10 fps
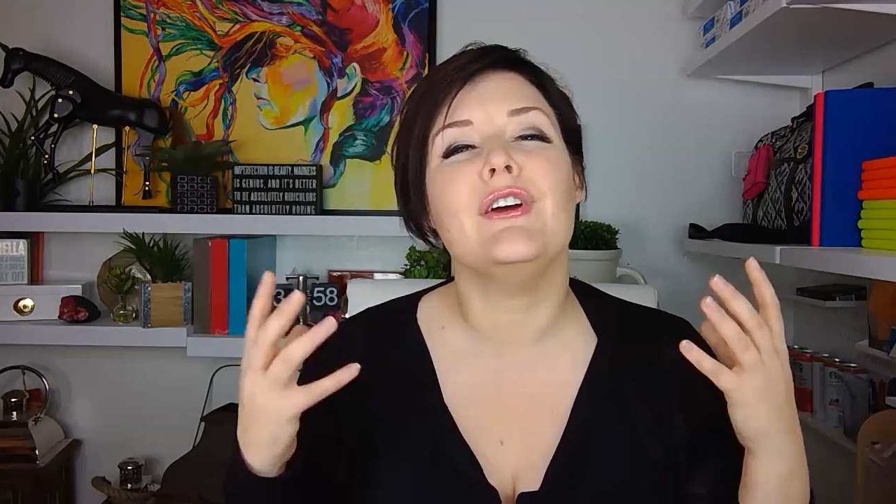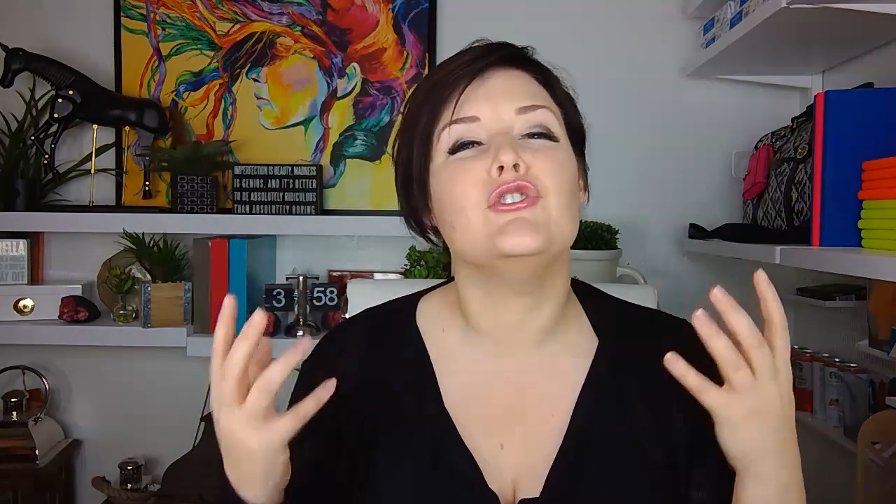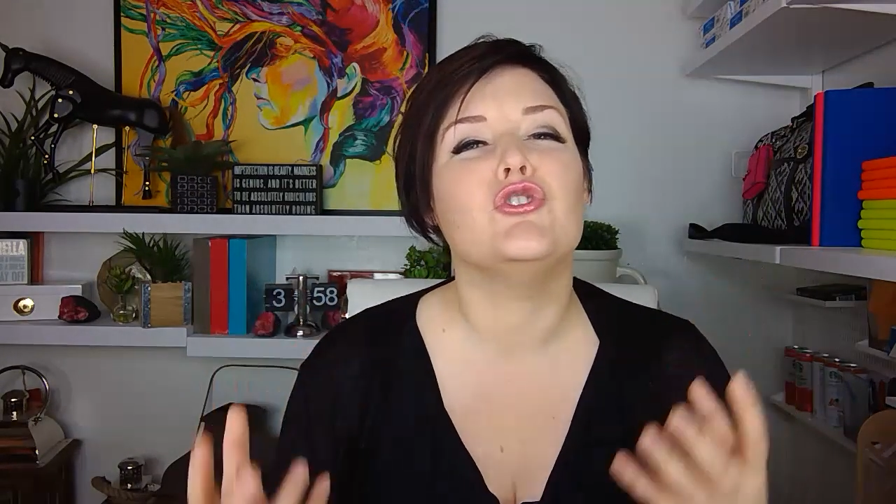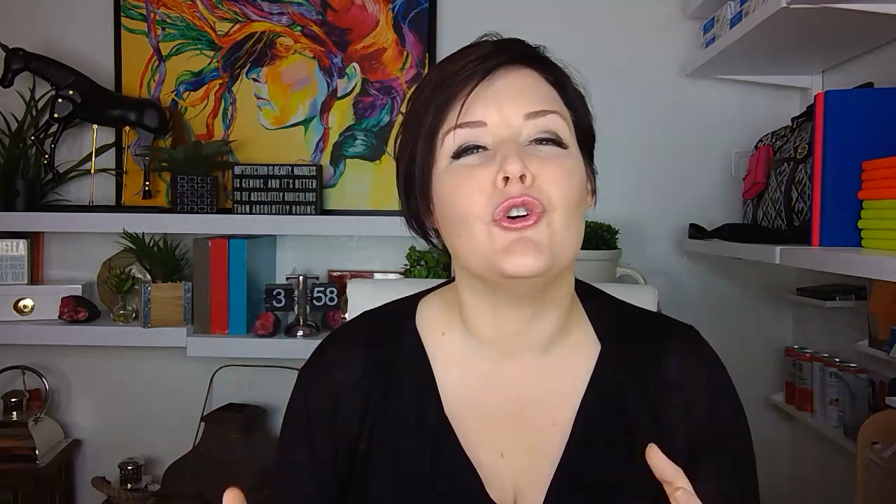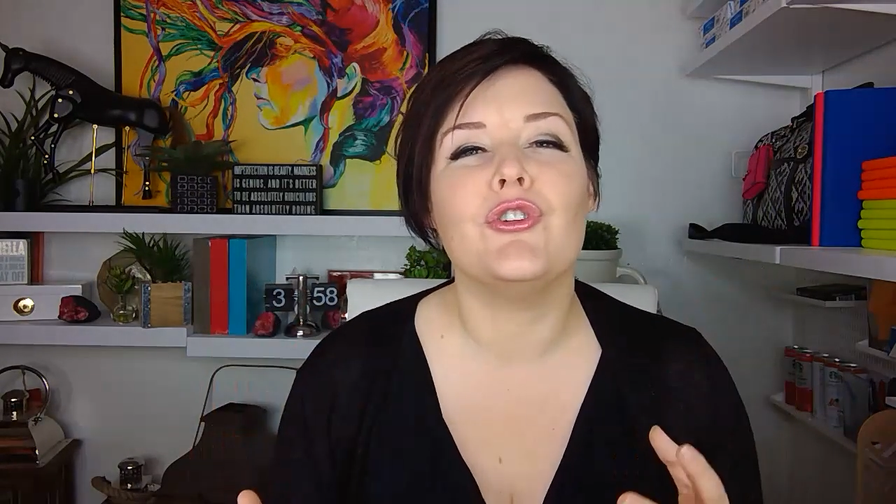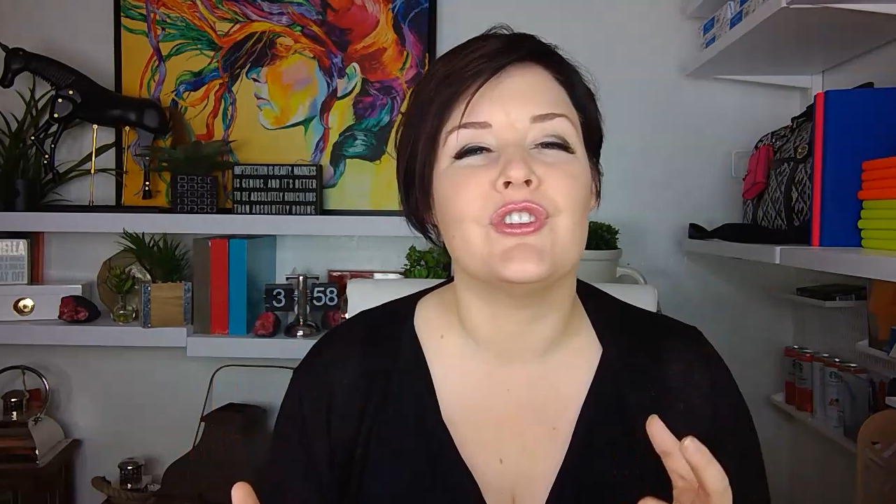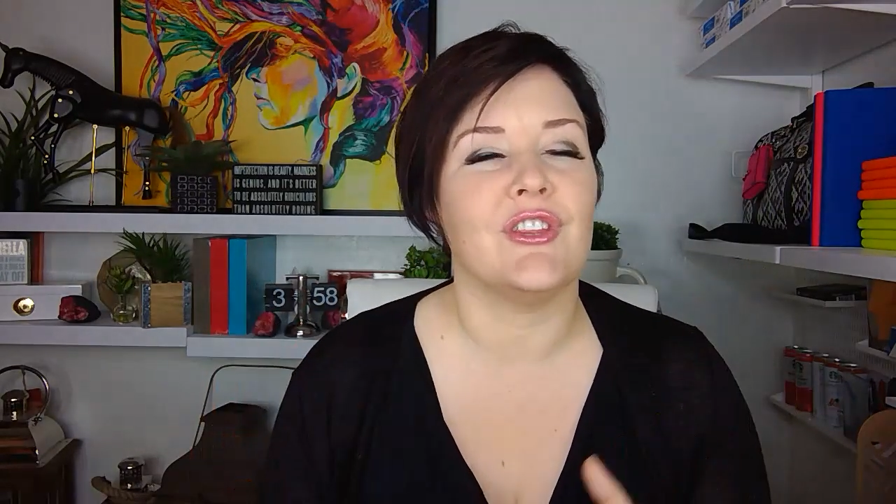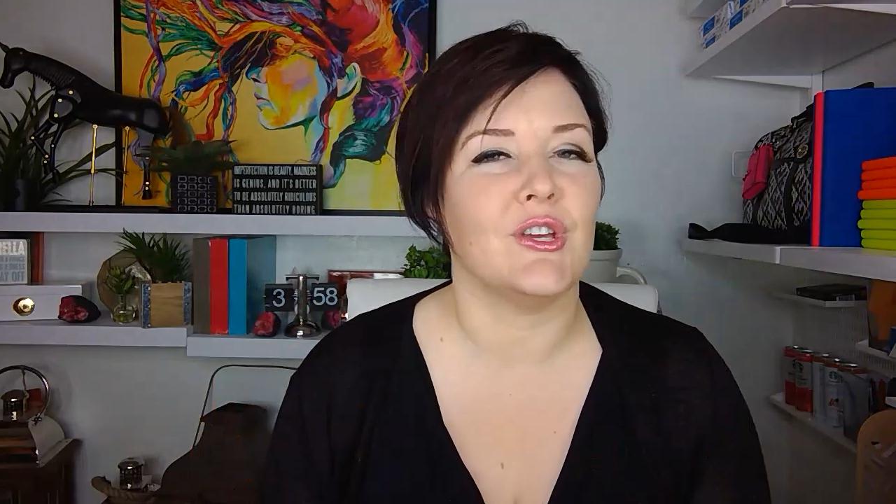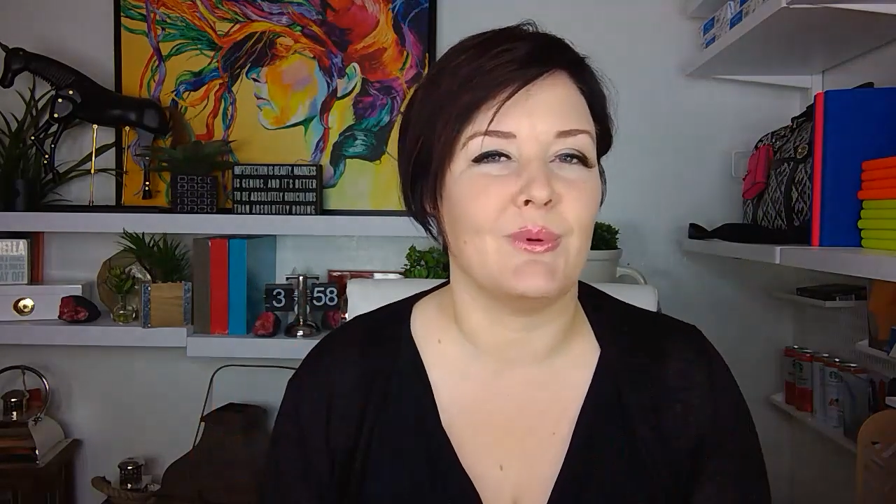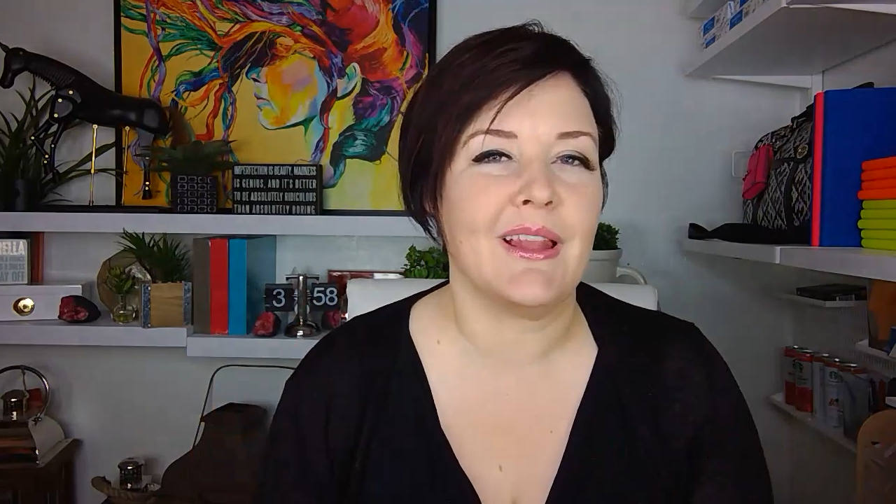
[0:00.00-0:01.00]
the
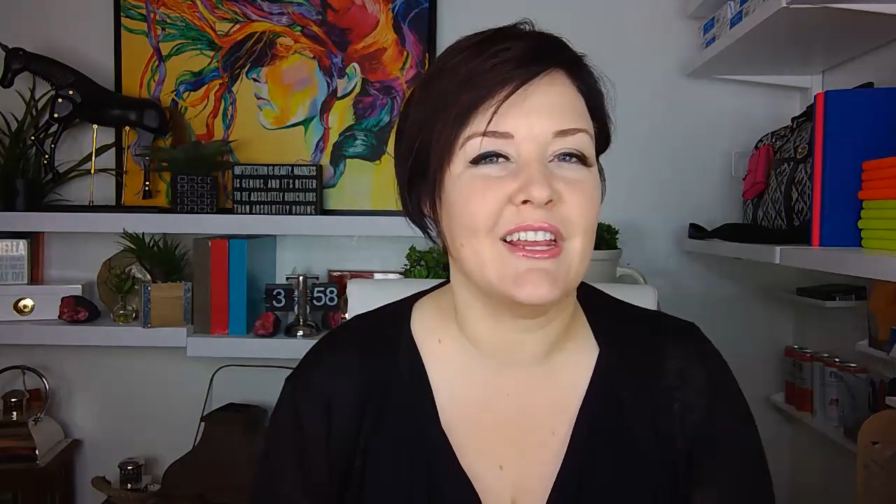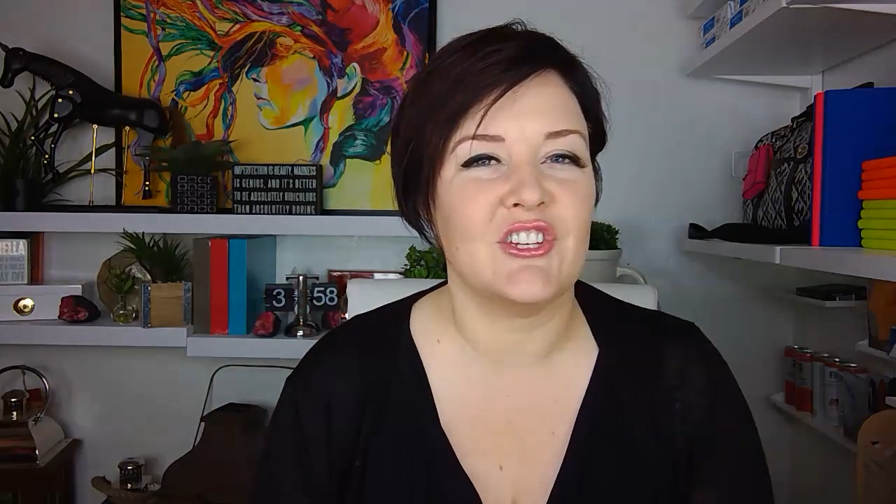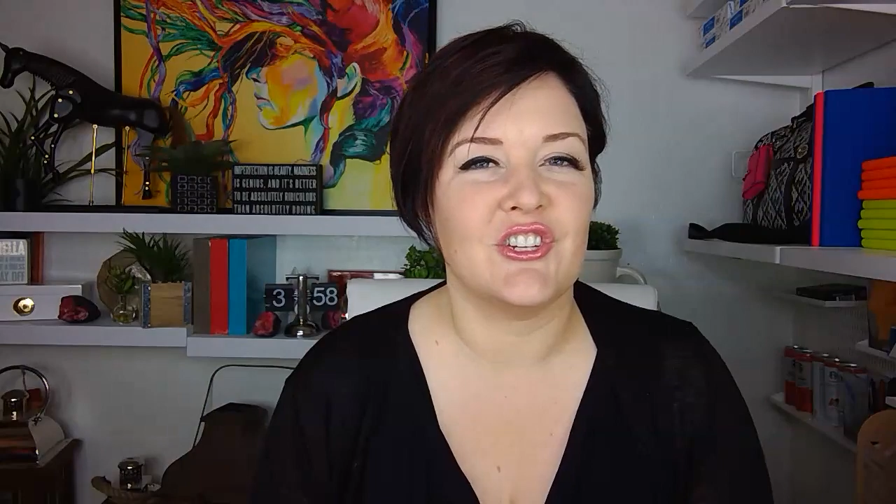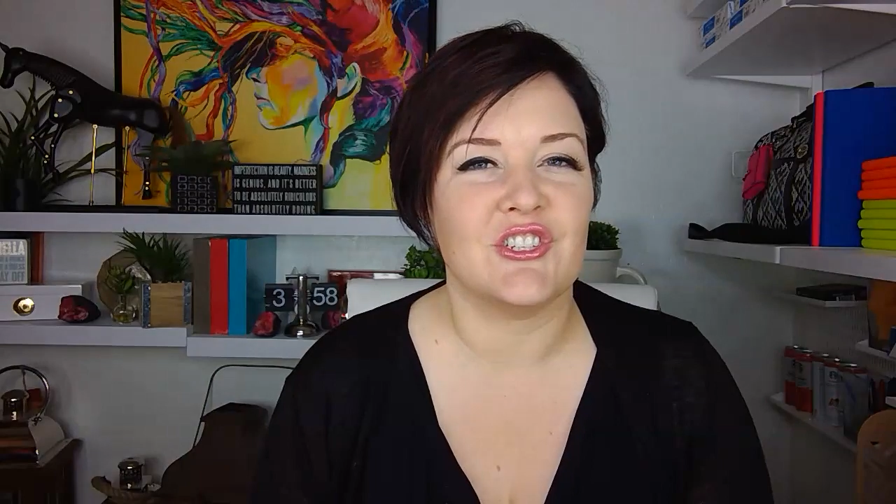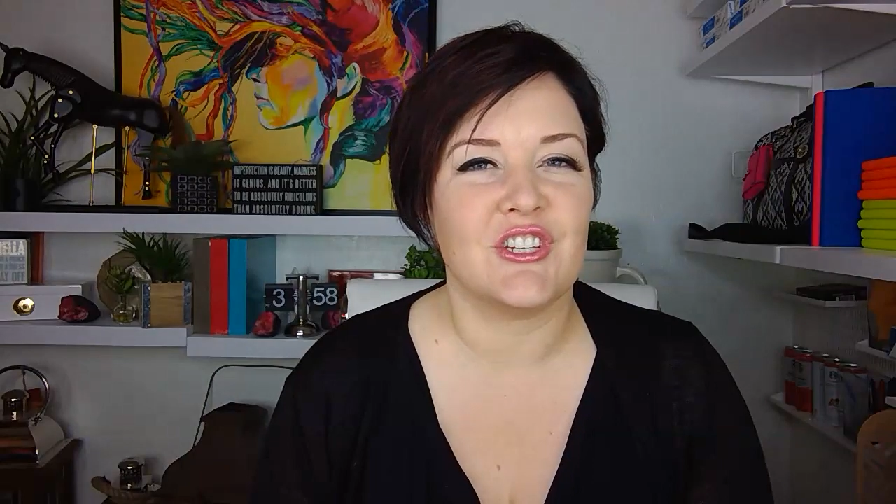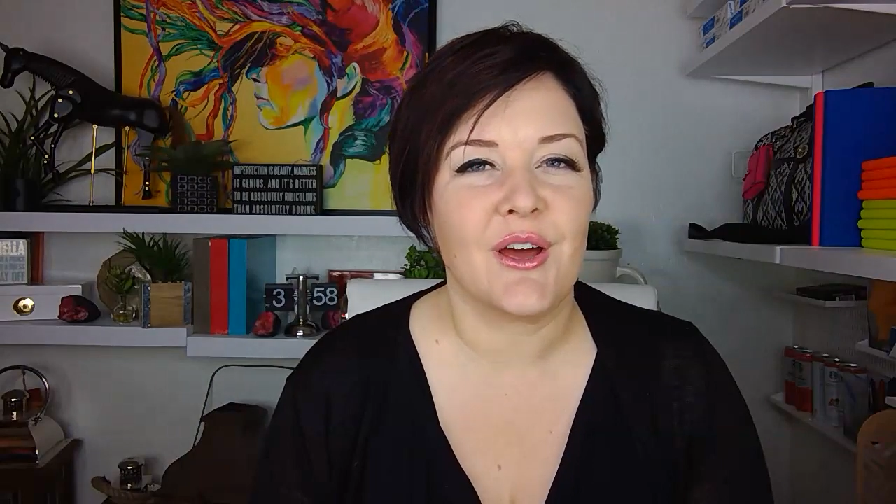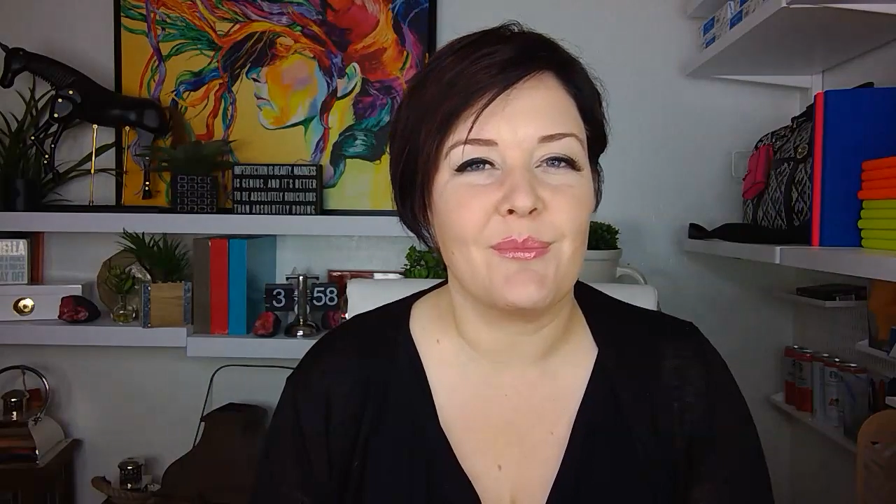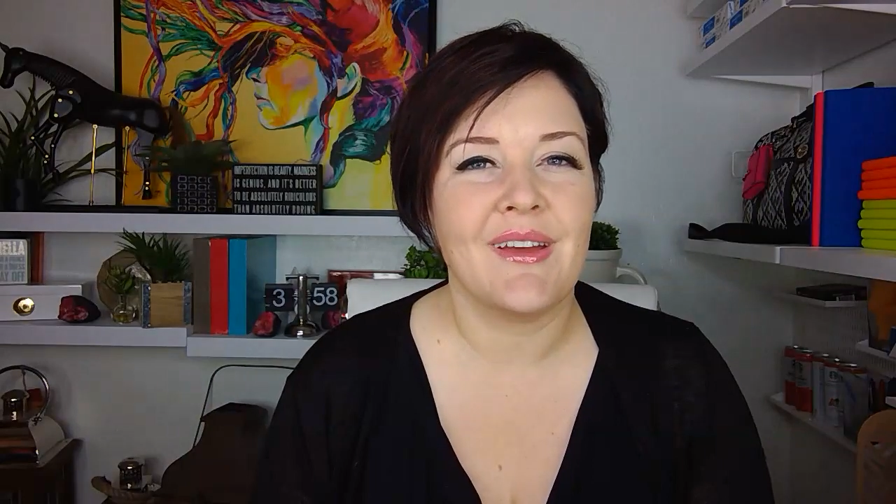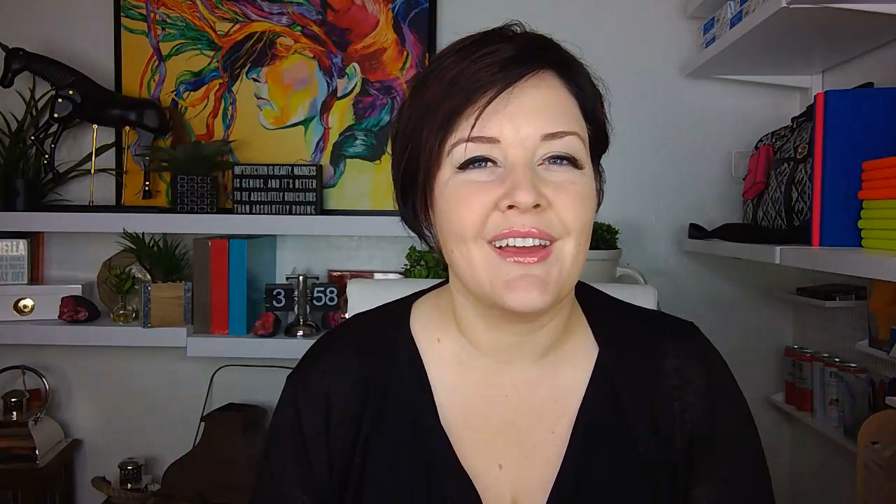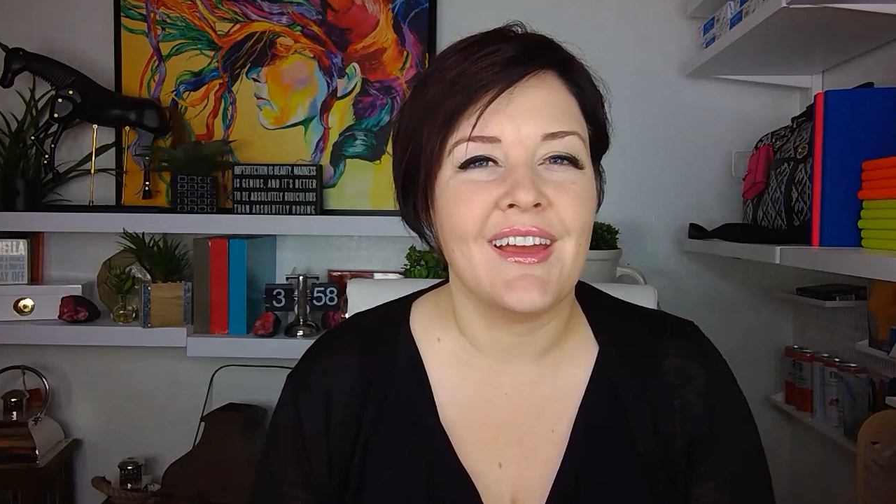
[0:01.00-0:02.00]
adult in the
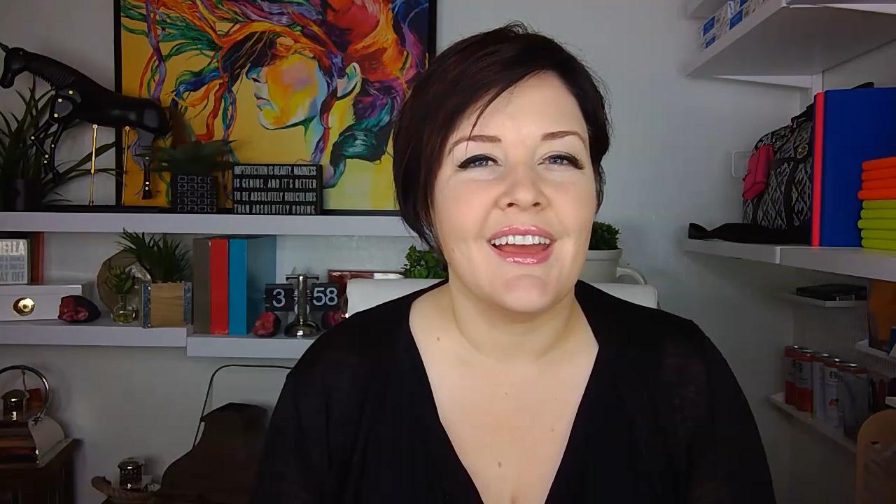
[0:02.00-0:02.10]
relationship.